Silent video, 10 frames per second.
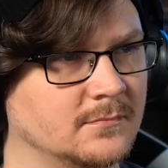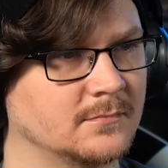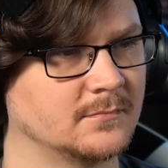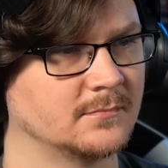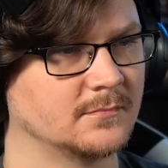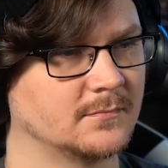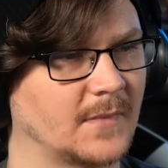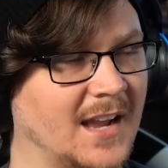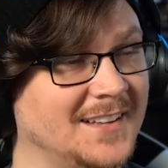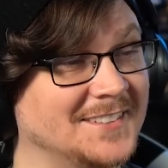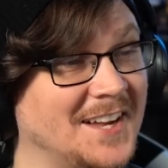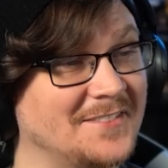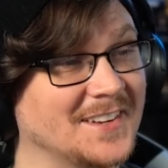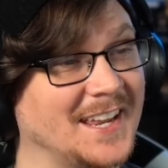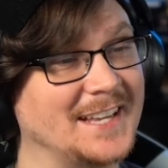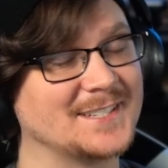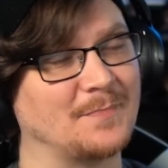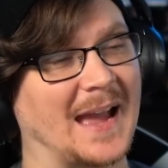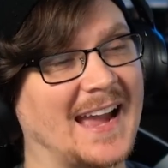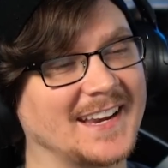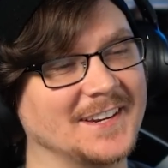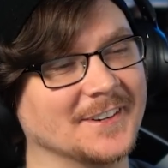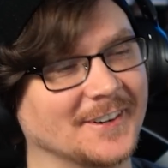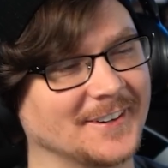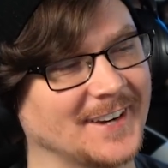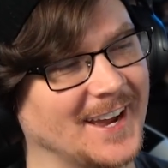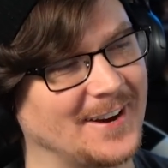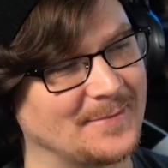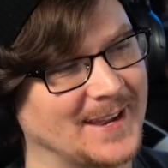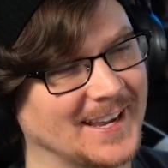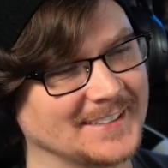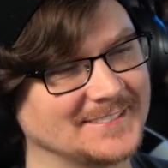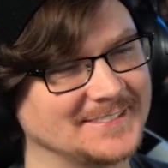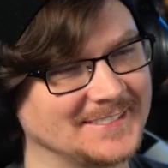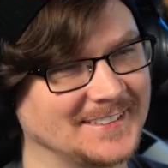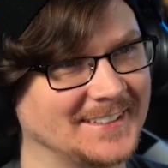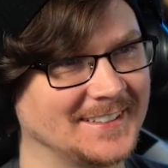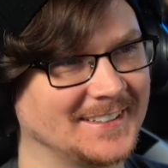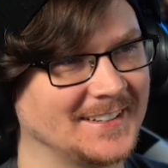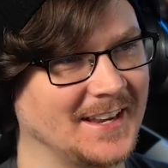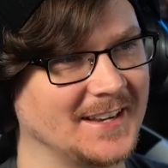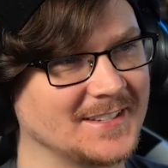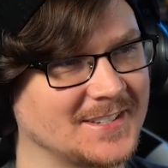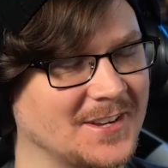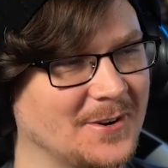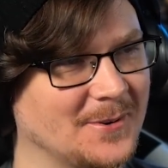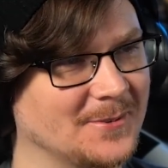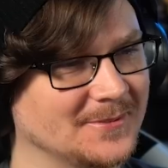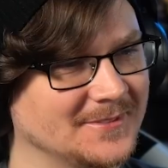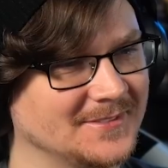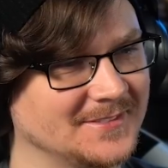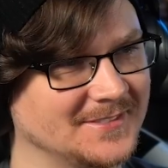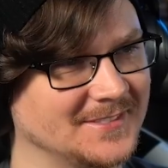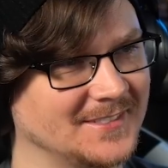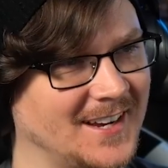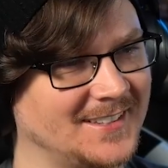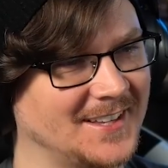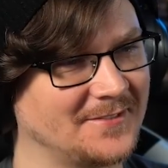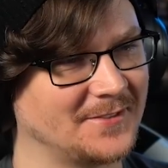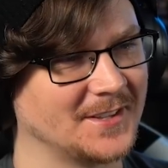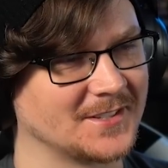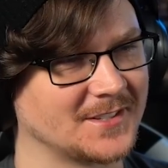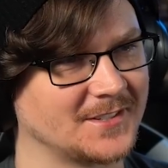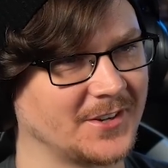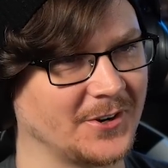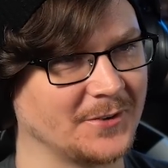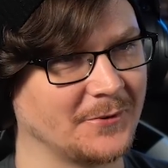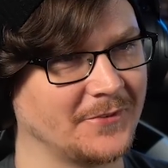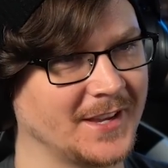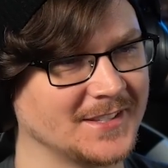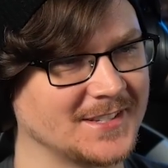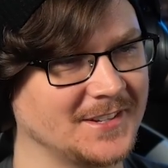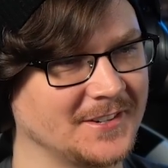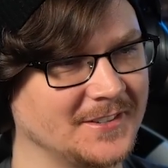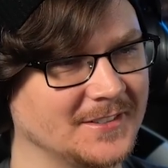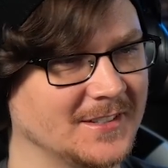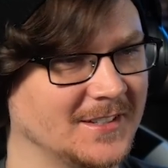little we are all. I love it. He's backing her now, man. He's so. I love this turn of events, dude.